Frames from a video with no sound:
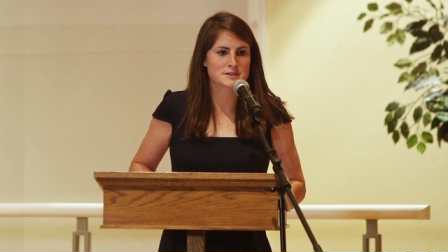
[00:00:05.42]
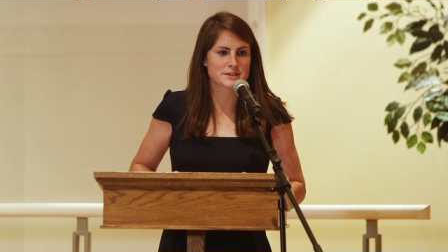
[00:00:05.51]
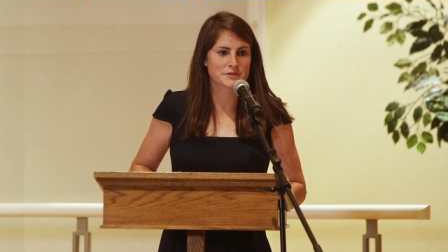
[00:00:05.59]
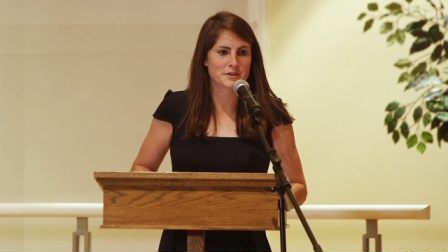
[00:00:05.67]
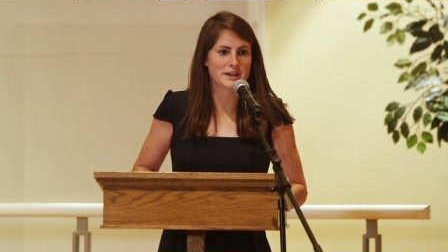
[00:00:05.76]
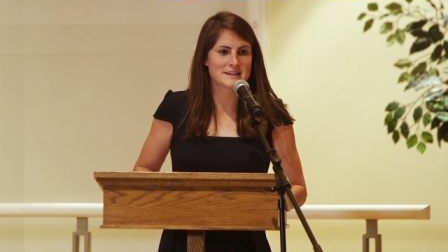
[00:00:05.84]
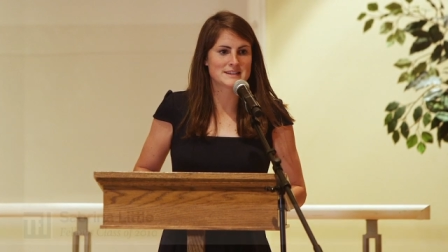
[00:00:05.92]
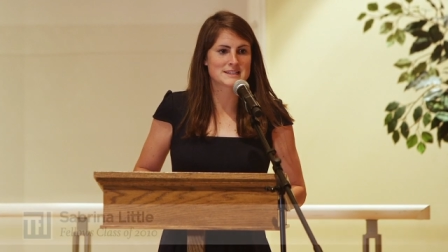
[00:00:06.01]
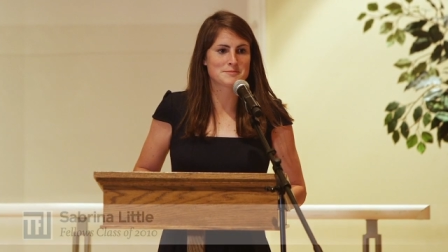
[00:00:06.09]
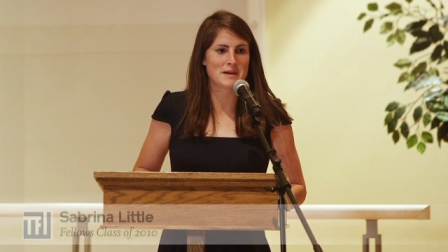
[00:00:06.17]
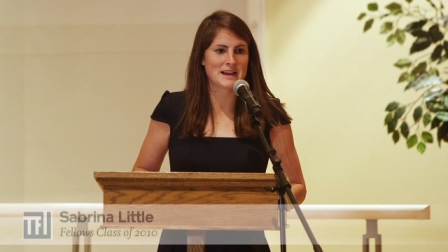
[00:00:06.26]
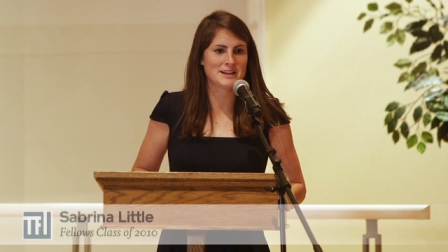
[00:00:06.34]
was afraid to
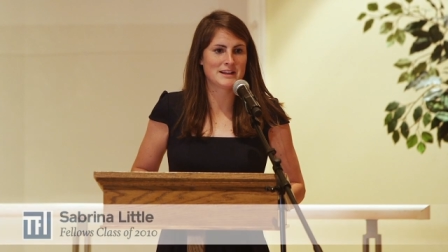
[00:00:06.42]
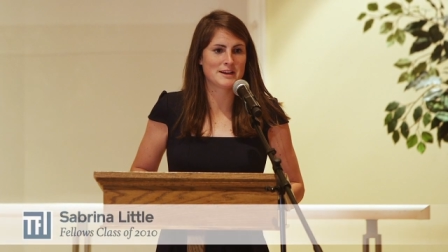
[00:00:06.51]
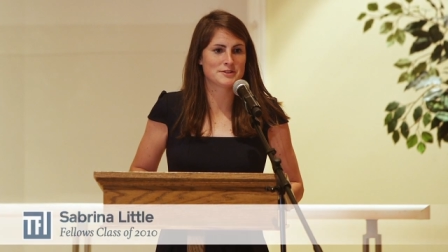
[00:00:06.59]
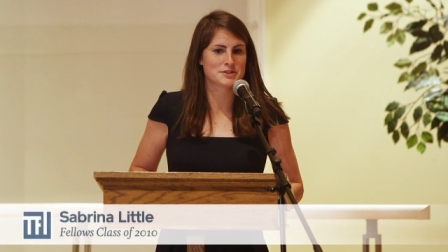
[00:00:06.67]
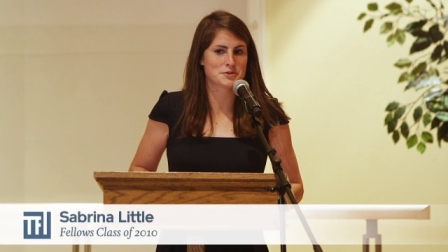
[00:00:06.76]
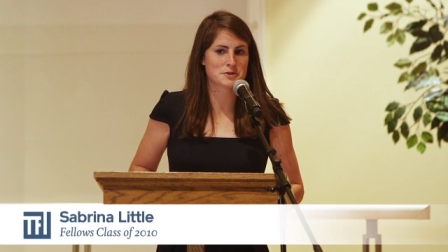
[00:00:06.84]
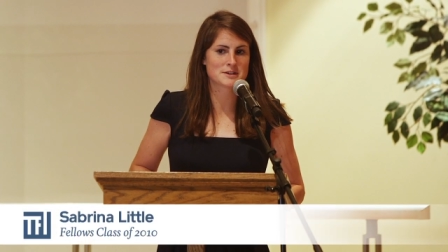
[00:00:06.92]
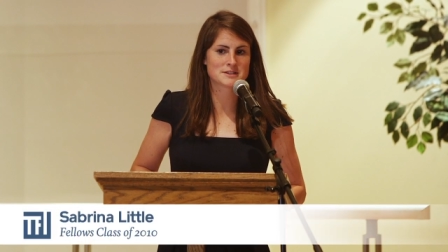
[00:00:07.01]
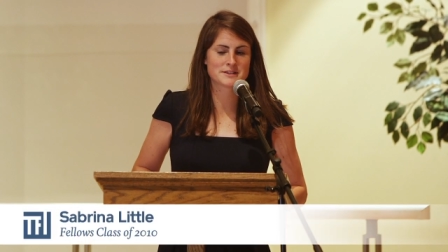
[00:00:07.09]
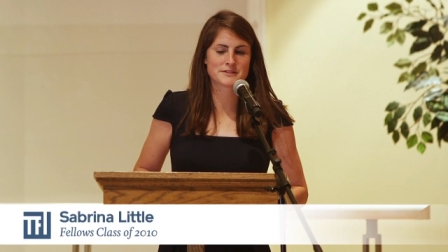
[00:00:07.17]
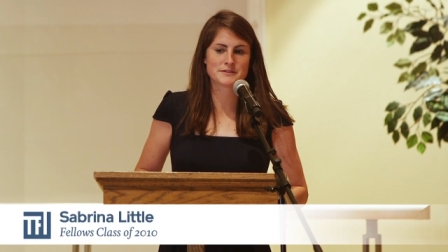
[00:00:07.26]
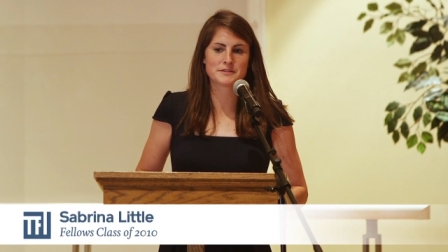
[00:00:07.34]
smile
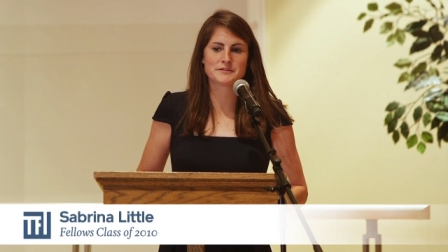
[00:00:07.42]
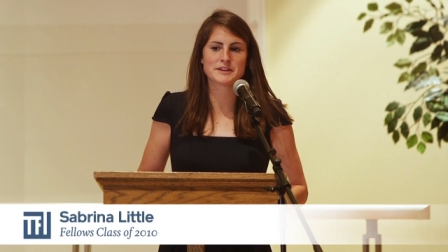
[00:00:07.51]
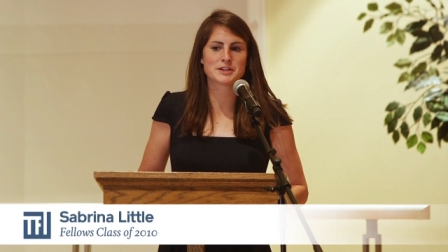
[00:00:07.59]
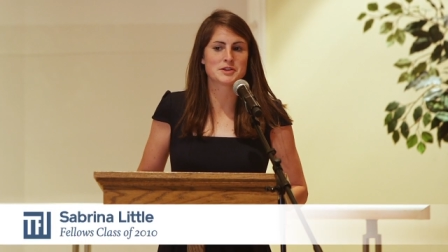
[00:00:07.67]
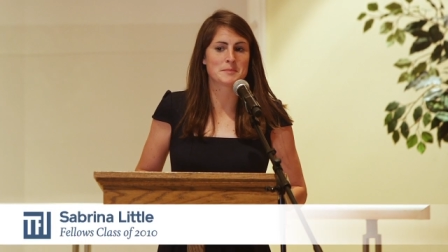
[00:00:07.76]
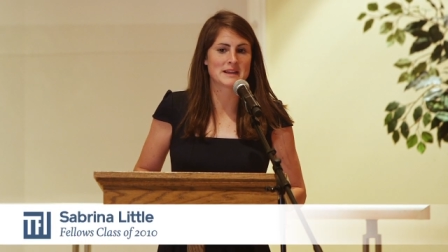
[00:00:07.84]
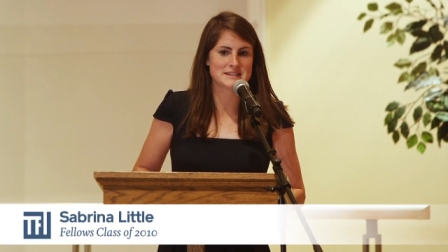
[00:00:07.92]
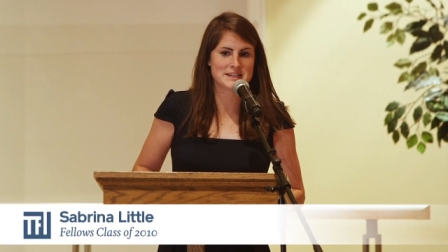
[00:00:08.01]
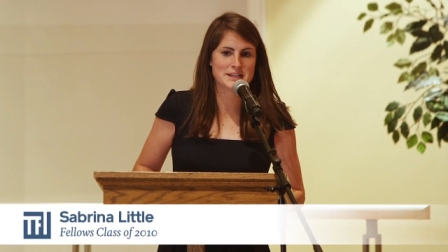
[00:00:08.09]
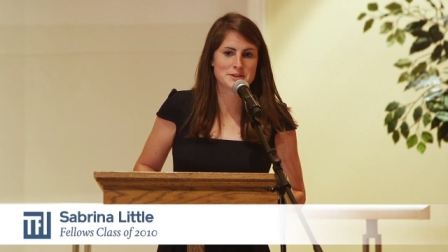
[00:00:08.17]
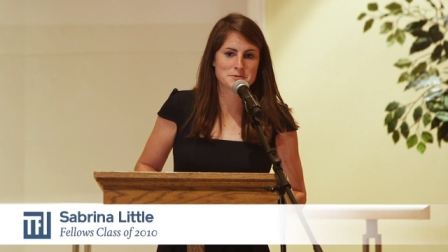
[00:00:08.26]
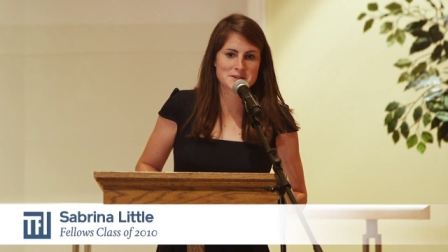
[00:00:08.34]
outdoors for fear that my
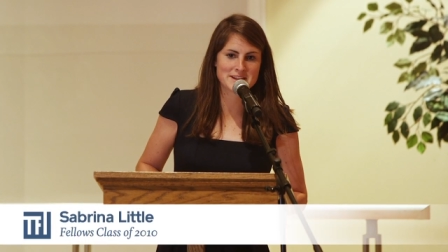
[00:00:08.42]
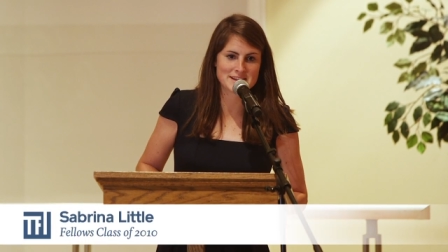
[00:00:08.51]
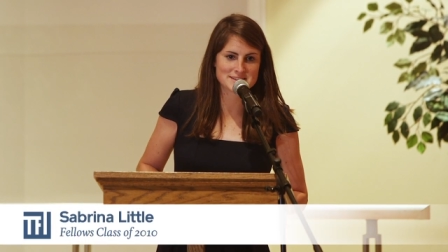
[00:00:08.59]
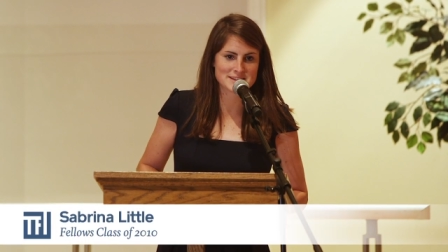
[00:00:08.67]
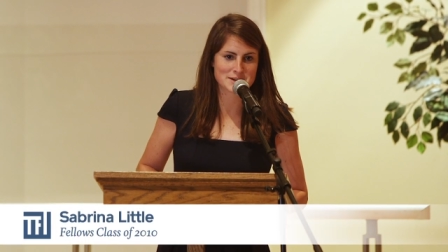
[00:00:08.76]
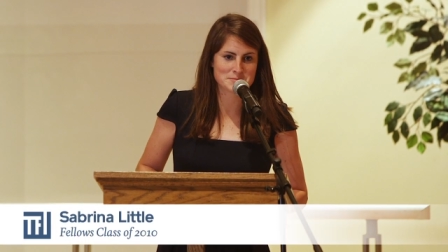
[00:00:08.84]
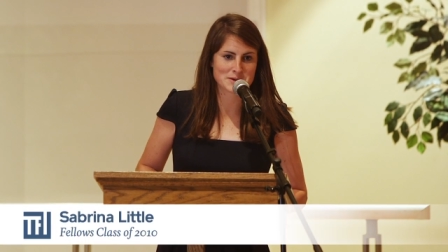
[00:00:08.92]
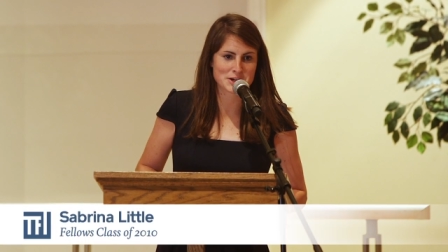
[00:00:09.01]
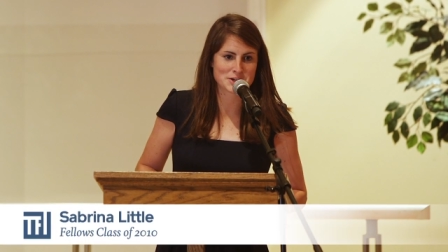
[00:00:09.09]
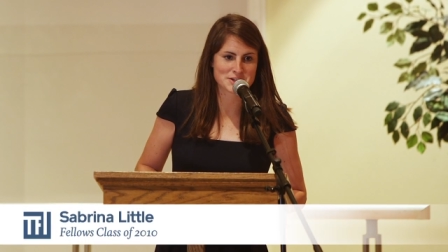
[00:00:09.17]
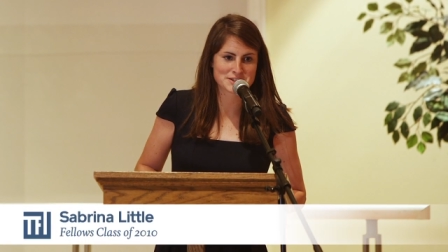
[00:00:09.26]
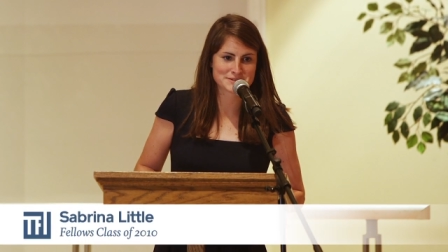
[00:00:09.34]
teeth would get
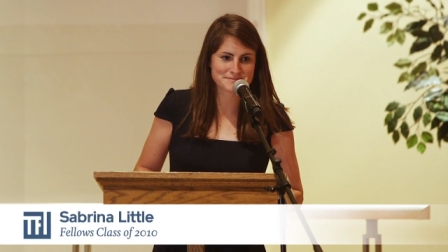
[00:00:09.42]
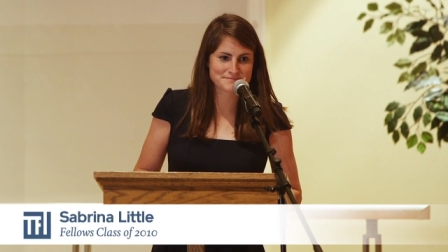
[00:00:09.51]
sunburned.